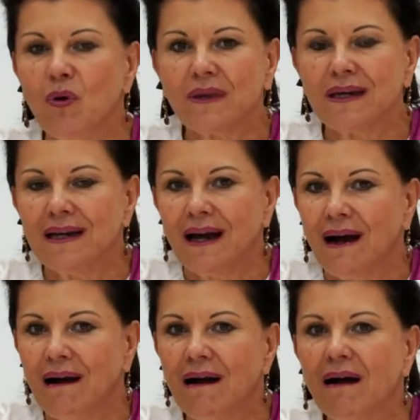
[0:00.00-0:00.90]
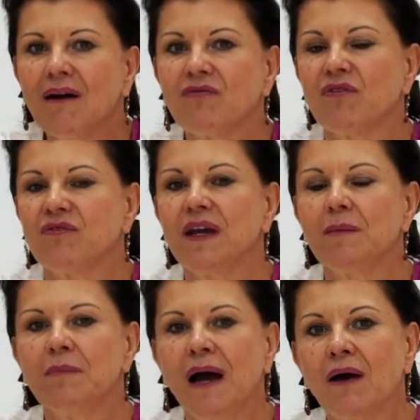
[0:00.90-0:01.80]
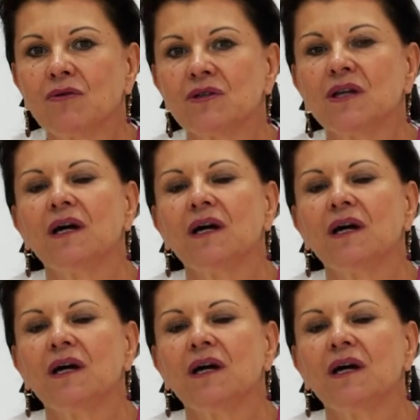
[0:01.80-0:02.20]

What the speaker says: than half of the amount